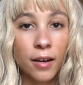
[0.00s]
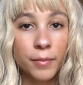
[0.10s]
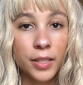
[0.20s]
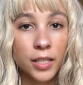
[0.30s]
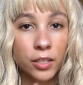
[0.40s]

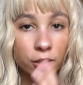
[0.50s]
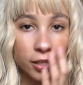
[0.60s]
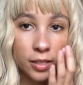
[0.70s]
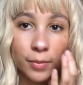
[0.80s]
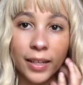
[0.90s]
the teacher
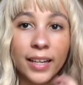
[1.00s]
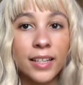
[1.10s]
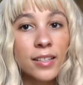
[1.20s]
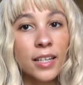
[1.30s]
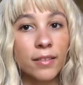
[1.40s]

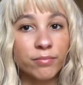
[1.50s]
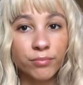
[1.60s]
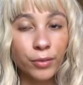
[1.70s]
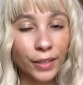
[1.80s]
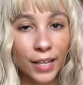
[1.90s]
explained it
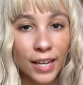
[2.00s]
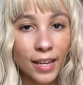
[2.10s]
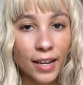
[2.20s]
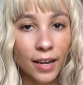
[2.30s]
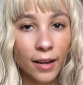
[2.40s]
pretty